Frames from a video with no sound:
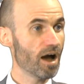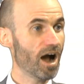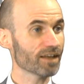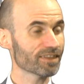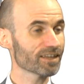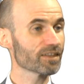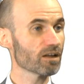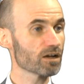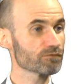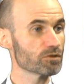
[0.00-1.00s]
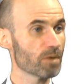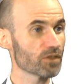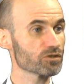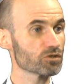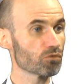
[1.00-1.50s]
I think in the last few
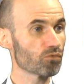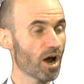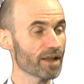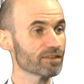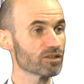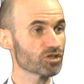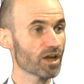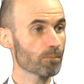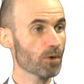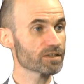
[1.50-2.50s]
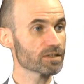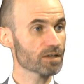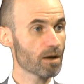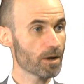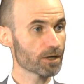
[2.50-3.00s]
months, you're right, the share price
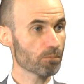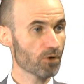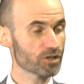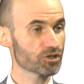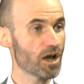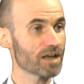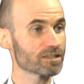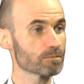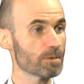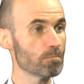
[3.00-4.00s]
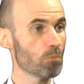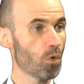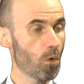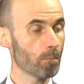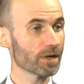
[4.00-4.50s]
has come under pressure as there's been
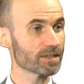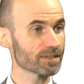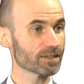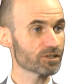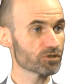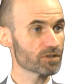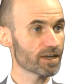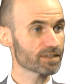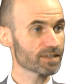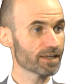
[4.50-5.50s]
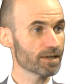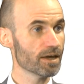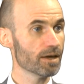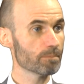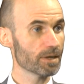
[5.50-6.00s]
more political issues in
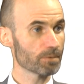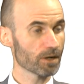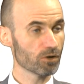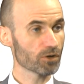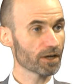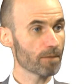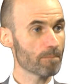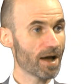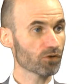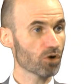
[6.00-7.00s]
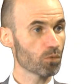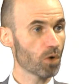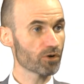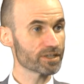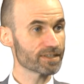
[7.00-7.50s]
Italy. People are looking at macro
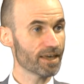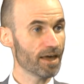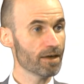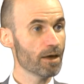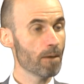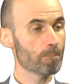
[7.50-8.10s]
worries there.